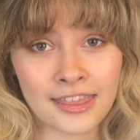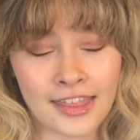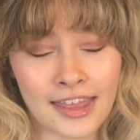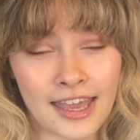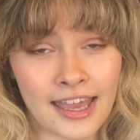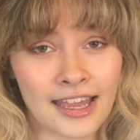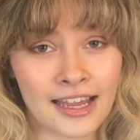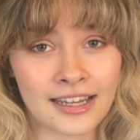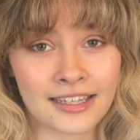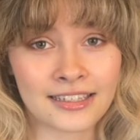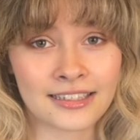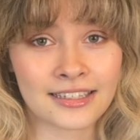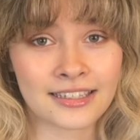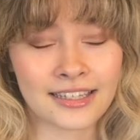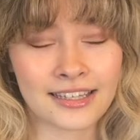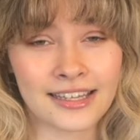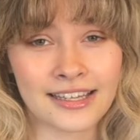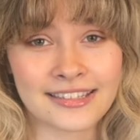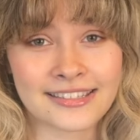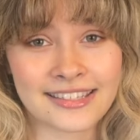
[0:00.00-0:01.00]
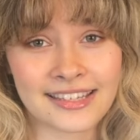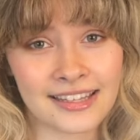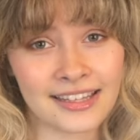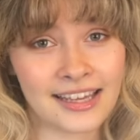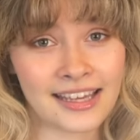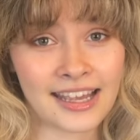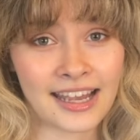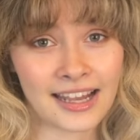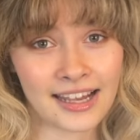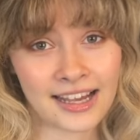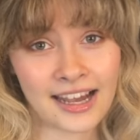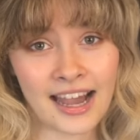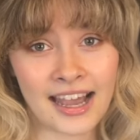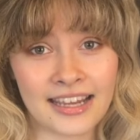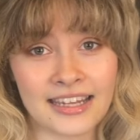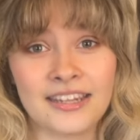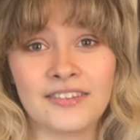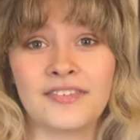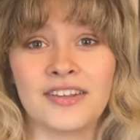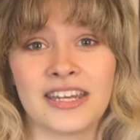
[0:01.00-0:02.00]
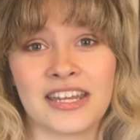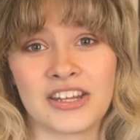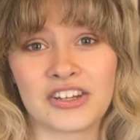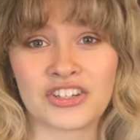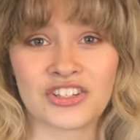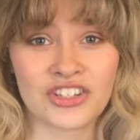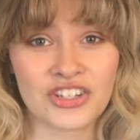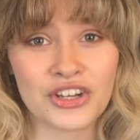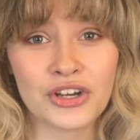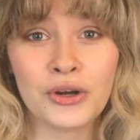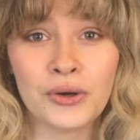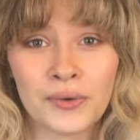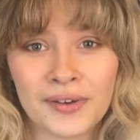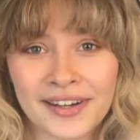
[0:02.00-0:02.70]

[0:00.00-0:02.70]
And it's like kind of an issue